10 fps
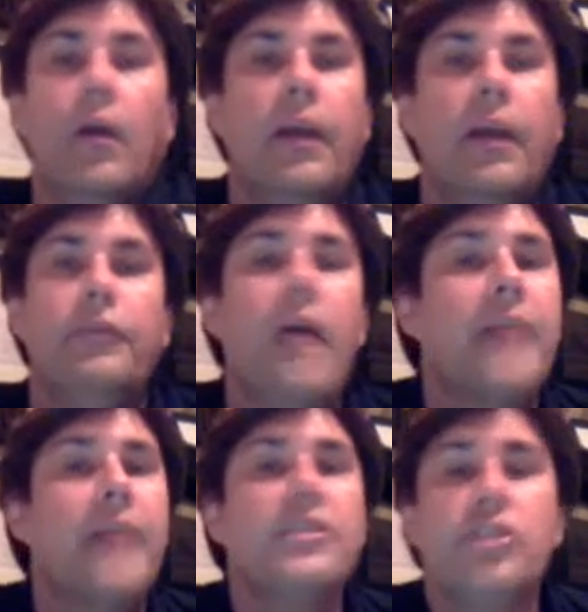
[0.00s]
if you
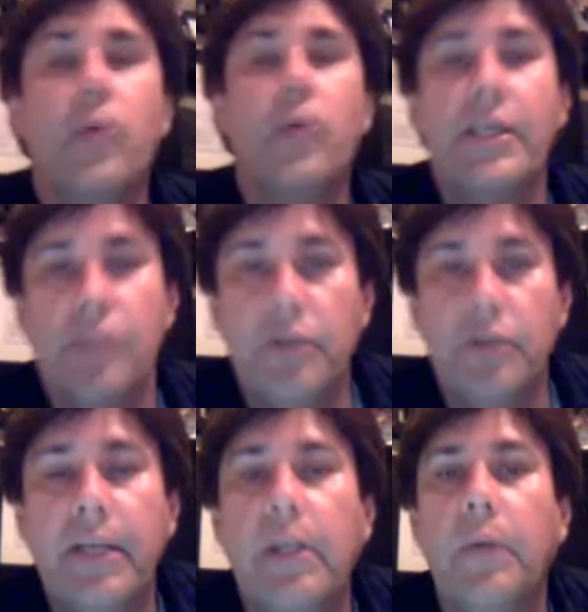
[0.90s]
got a situation you're
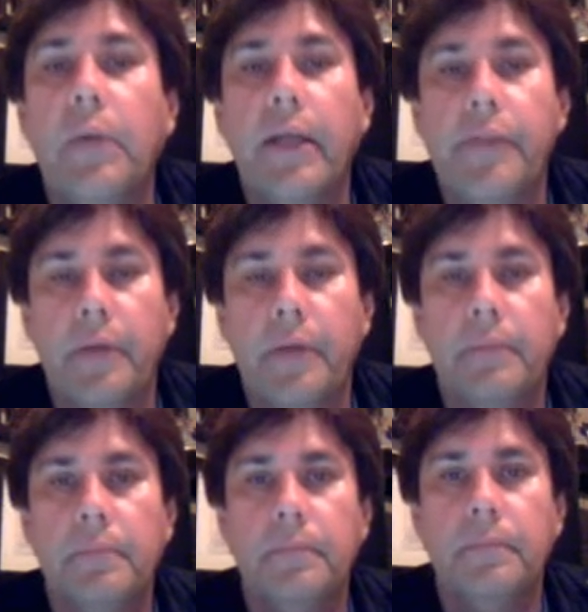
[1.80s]
dealing with
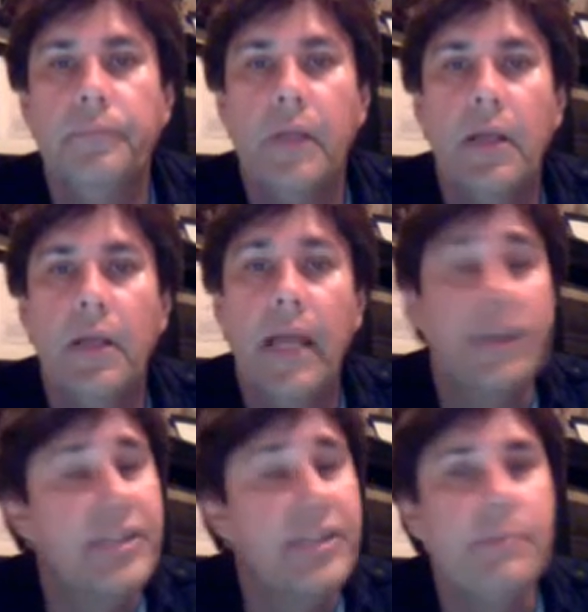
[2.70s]
and
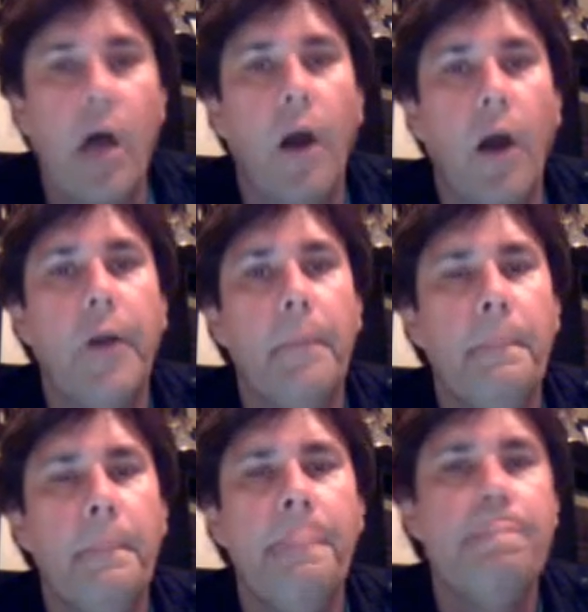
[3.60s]
it seems hard,
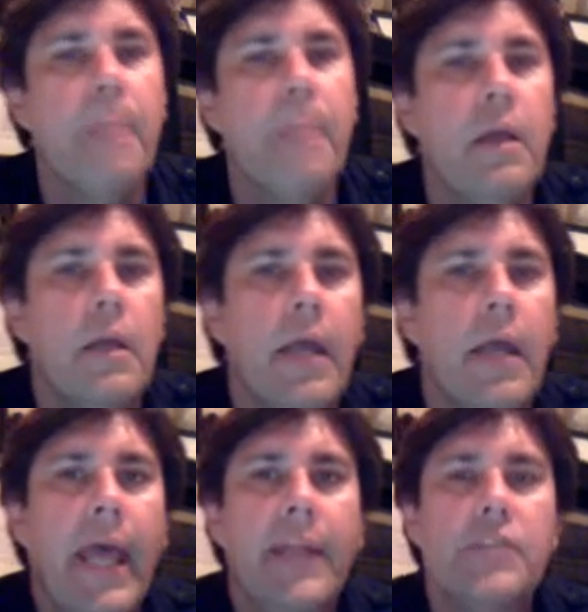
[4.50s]

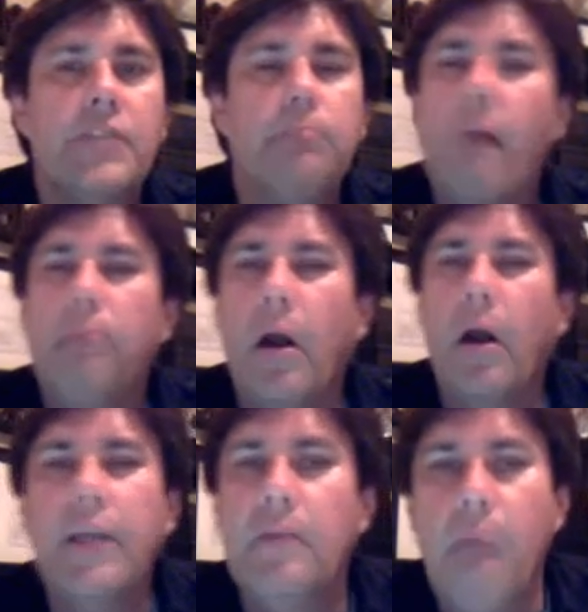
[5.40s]
and it's
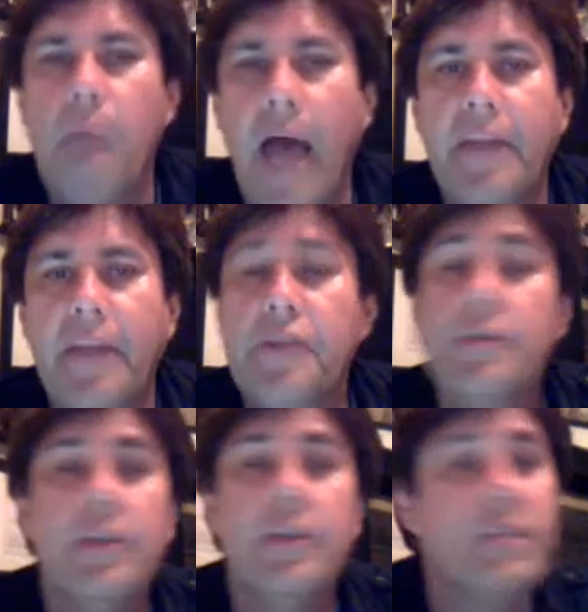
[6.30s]
bombarding your mind and there's
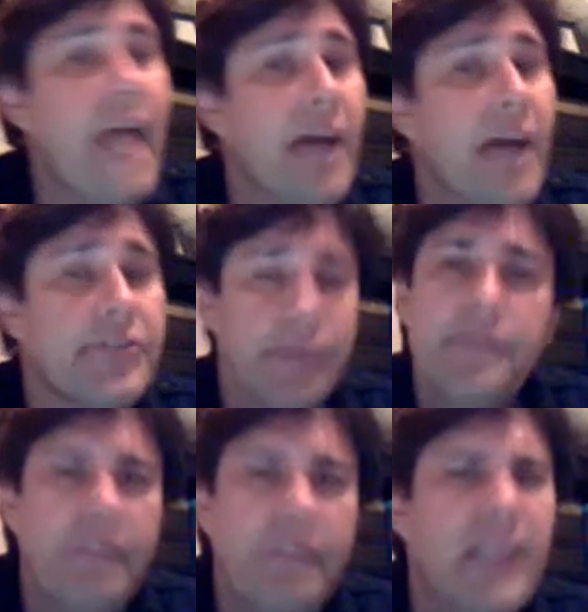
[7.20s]
there's doubts and
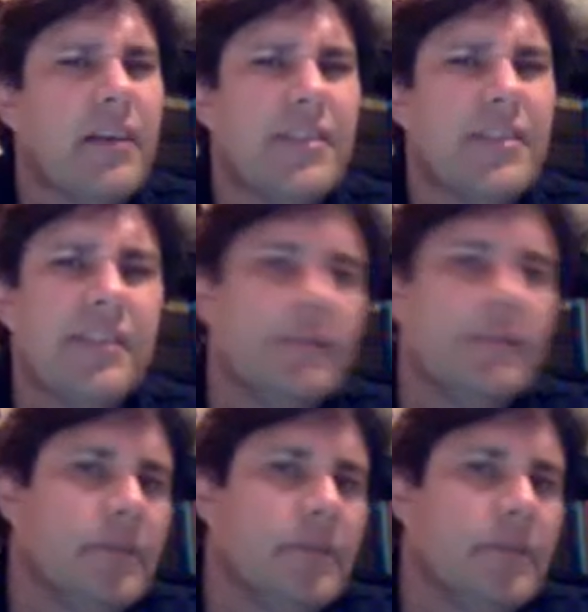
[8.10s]
there's fears and